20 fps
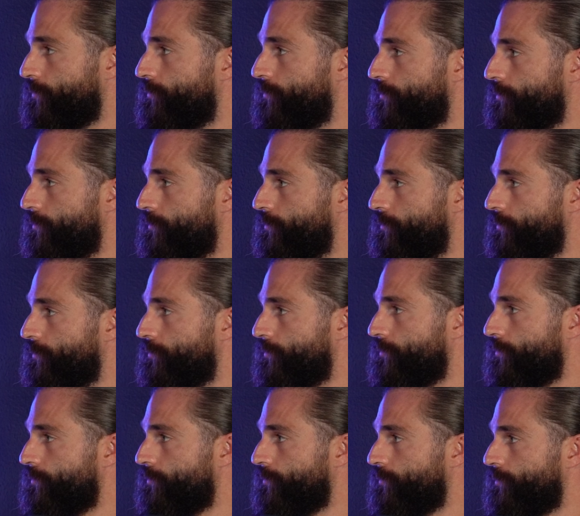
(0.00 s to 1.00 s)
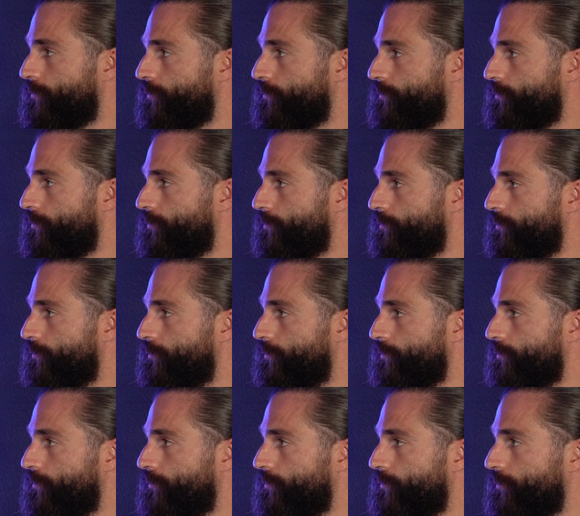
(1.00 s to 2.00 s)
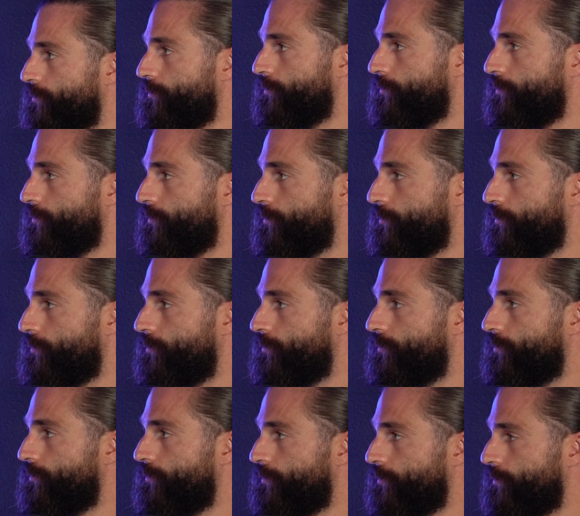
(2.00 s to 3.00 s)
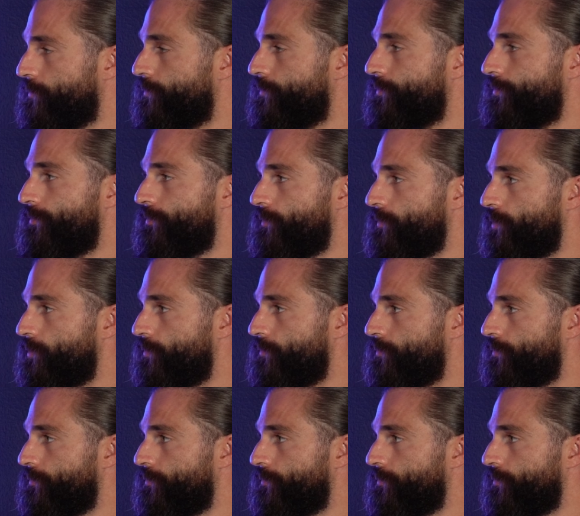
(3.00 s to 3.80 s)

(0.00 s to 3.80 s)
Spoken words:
No words are spoken by the person on screen.